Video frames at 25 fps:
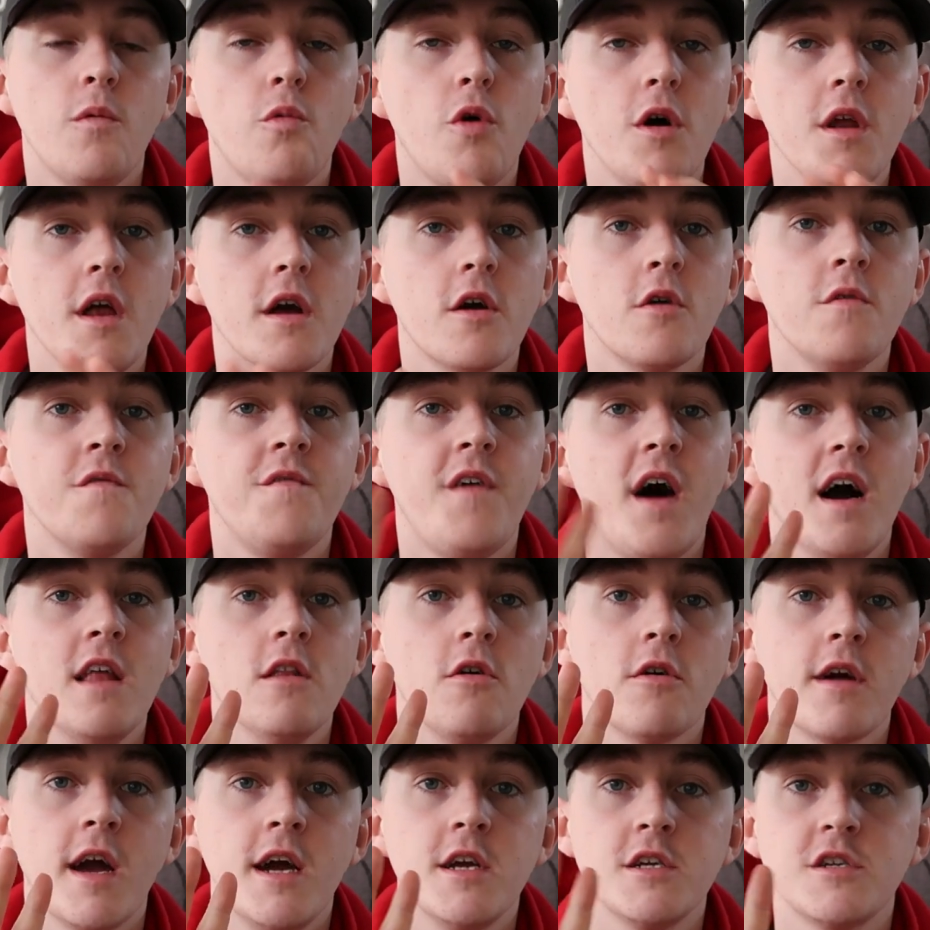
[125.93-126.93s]
1 I couldn't find
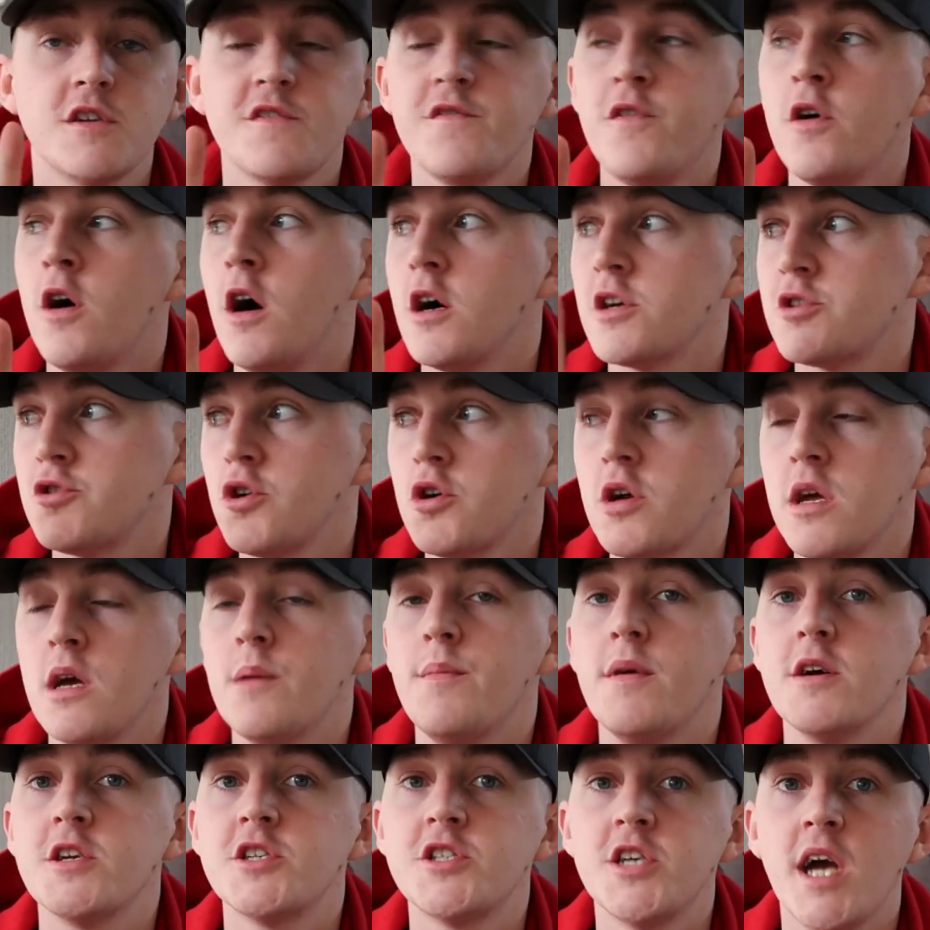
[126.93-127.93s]
locations for, I stuck it
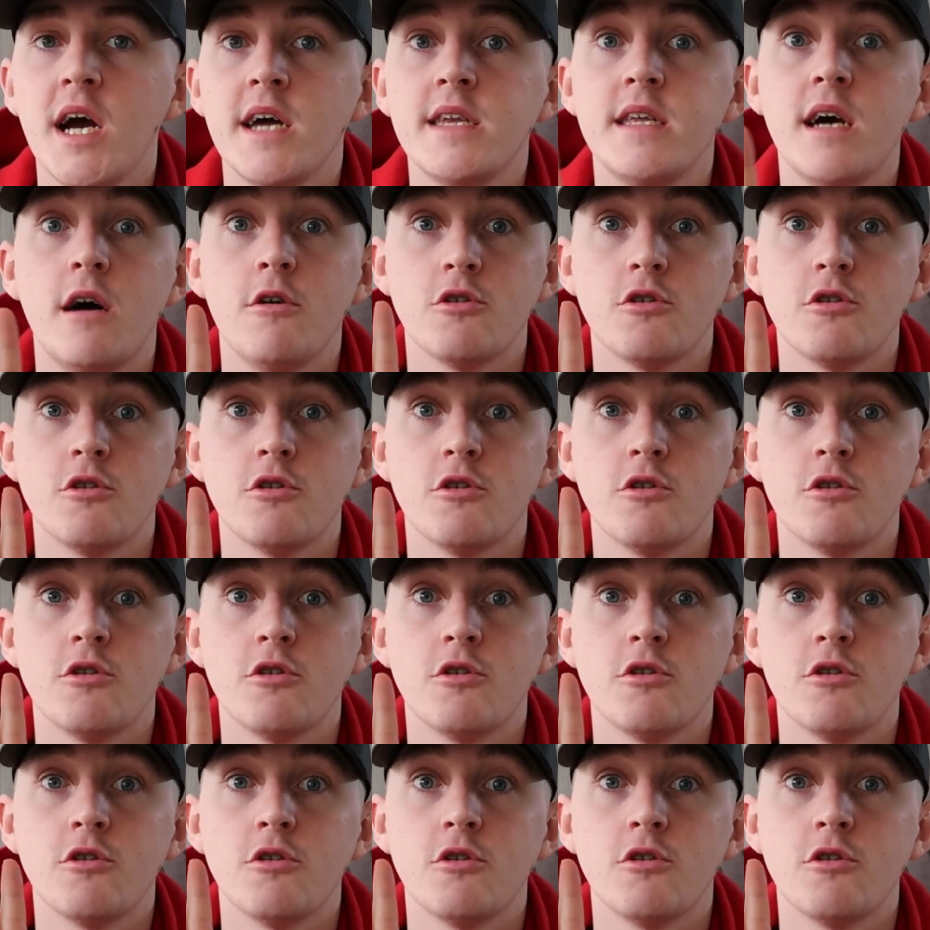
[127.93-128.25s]
in my shed.